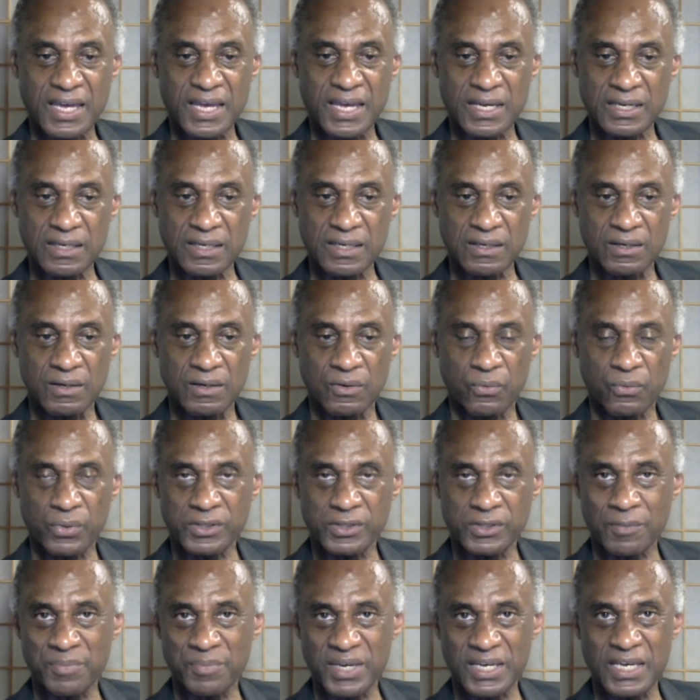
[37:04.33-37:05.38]
Day
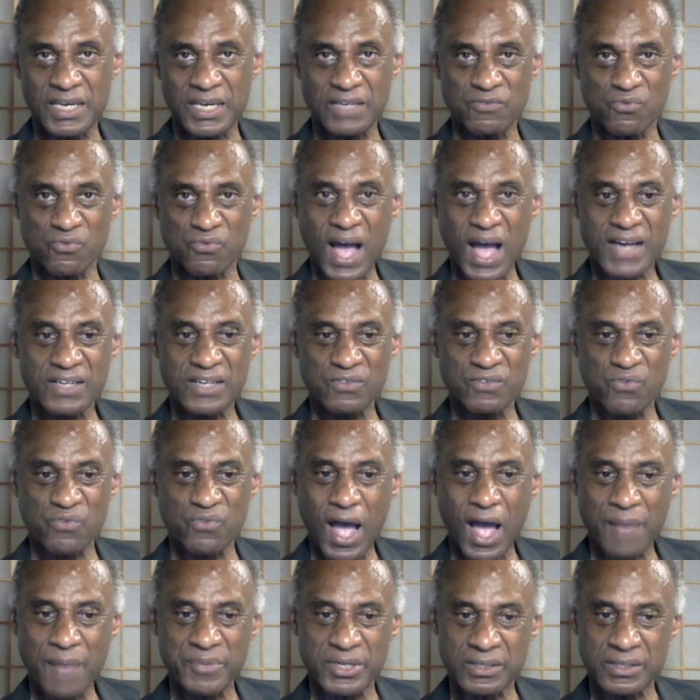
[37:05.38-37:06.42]
with the big hit Rockin'
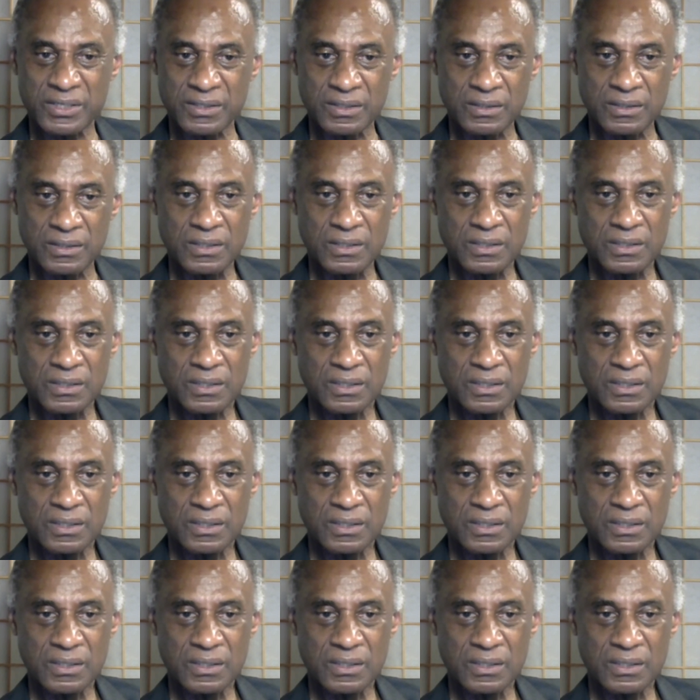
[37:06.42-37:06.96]
Robin.